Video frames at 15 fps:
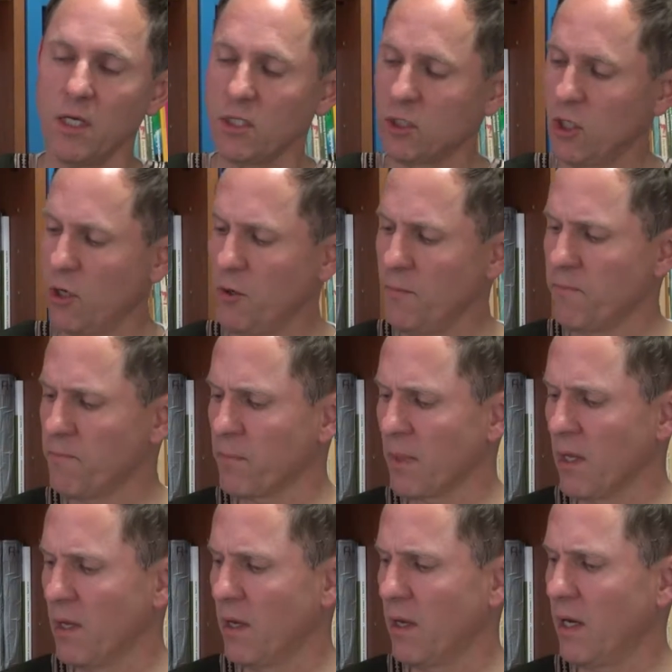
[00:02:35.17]
So
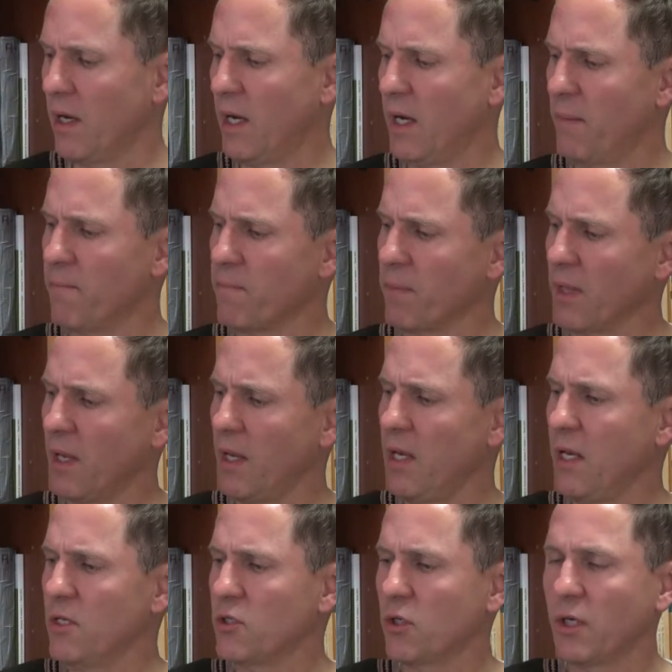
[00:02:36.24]

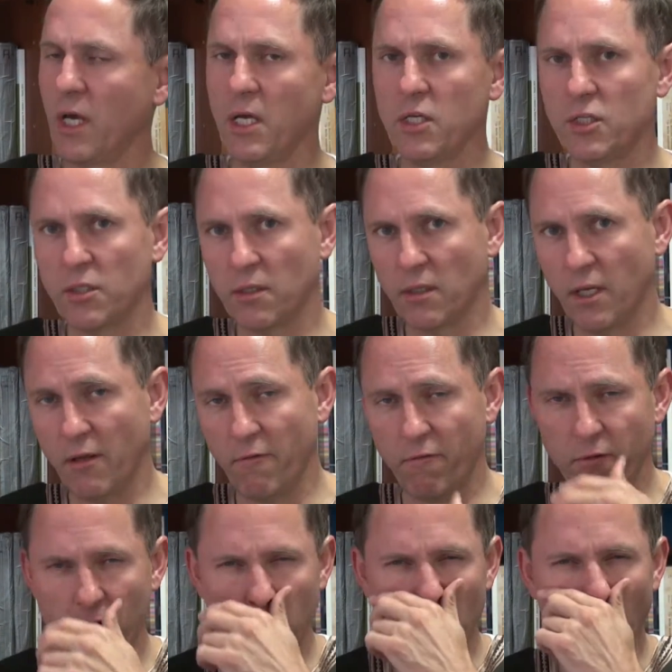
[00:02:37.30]
in education,
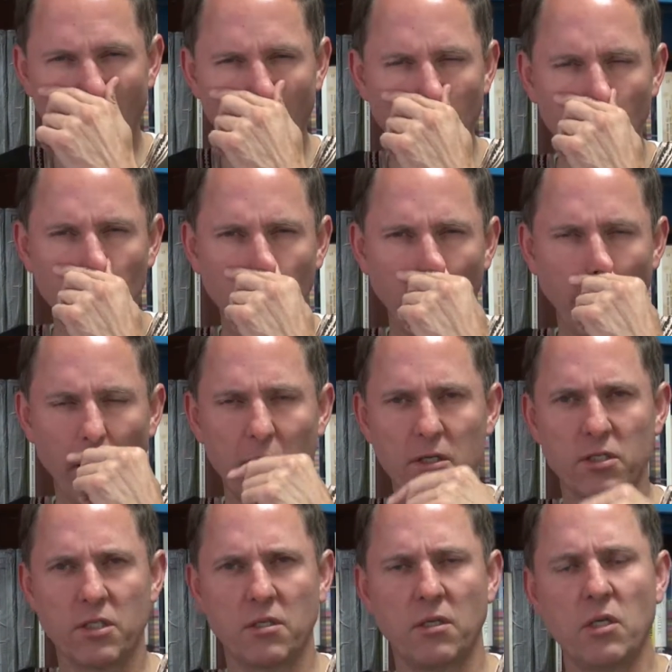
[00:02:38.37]
I were to
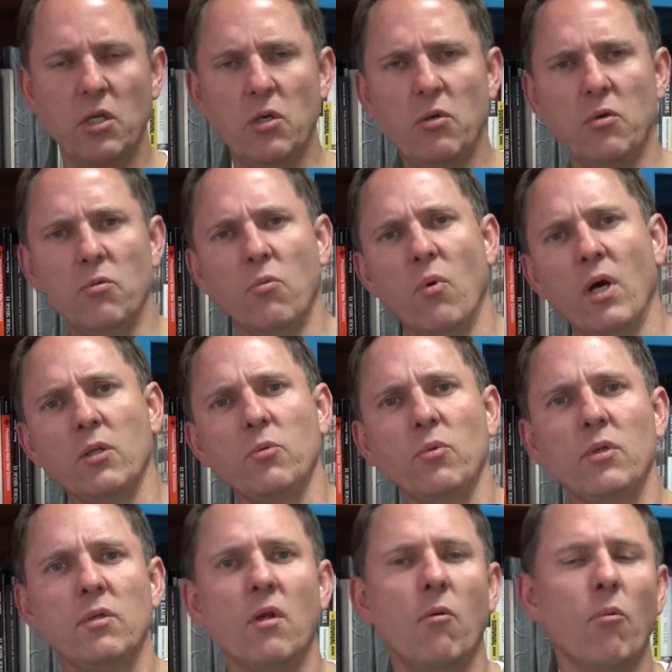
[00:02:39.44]
ask you what
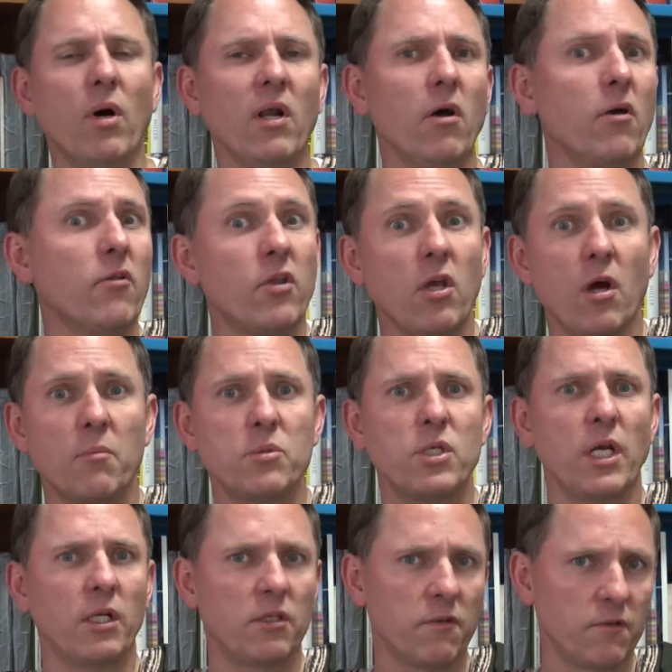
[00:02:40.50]
are the
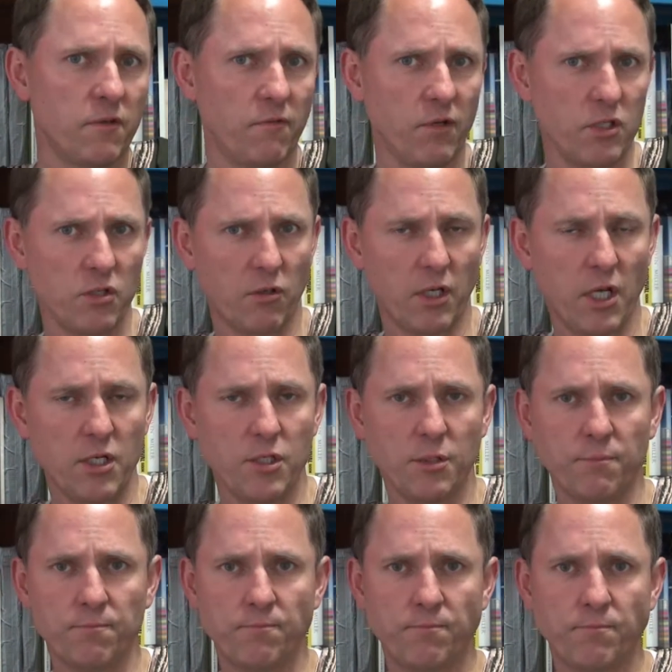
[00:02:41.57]
objectives of education,